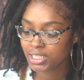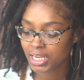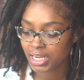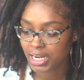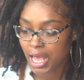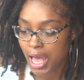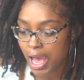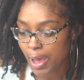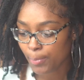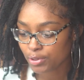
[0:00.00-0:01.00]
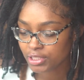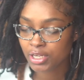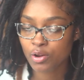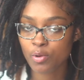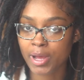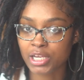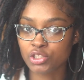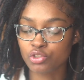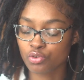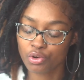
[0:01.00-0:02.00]
and I posted it on my
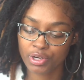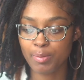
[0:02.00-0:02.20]
story.